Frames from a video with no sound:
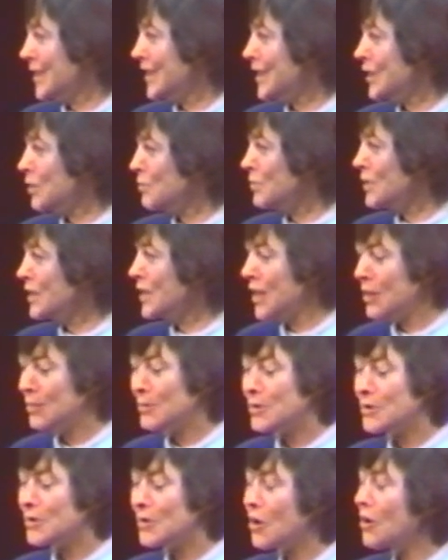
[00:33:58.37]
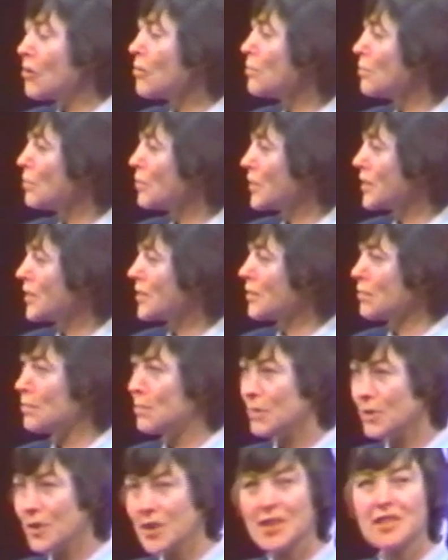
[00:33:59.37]
in being able to cope with the
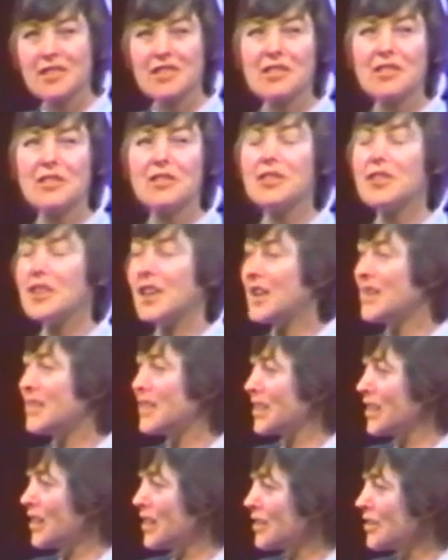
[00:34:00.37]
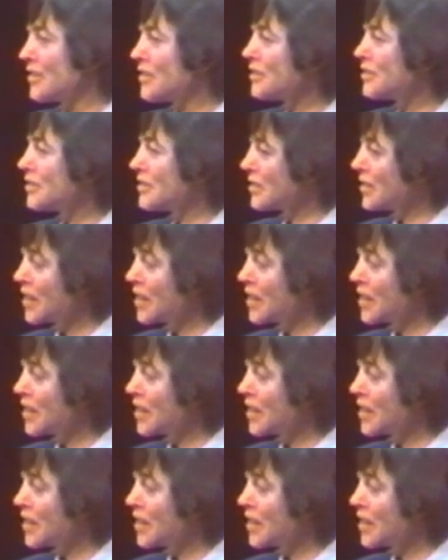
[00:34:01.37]
political and the other